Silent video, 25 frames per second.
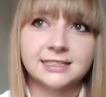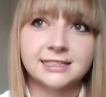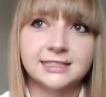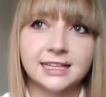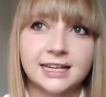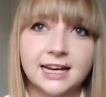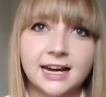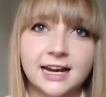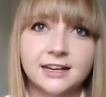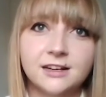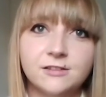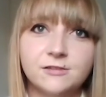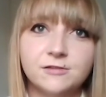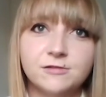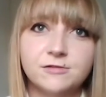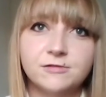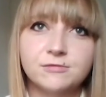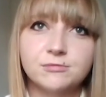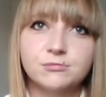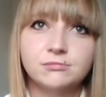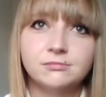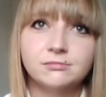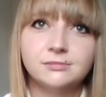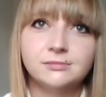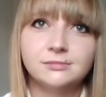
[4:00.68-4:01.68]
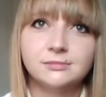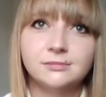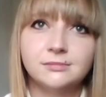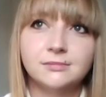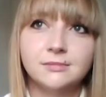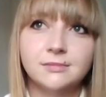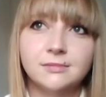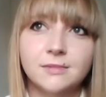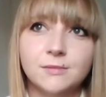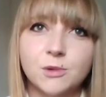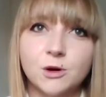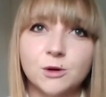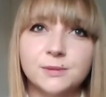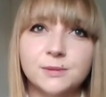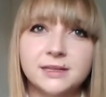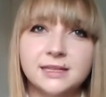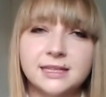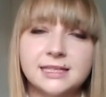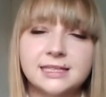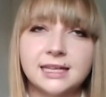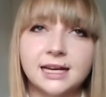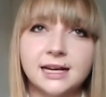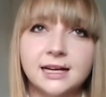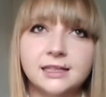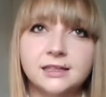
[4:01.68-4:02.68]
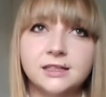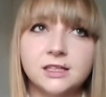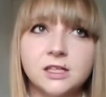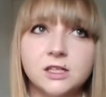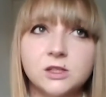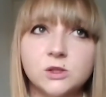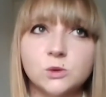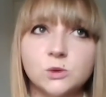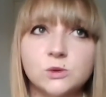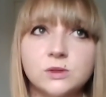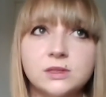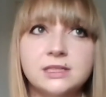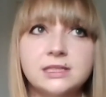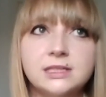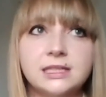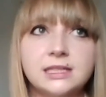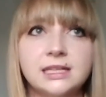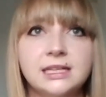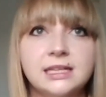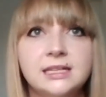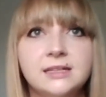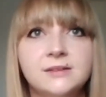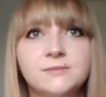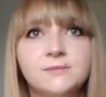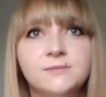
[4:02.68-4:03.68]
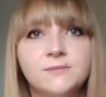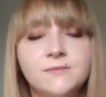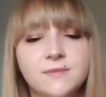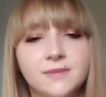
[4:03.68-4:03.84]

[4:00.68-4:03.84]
the kind of probably the side that you don't see.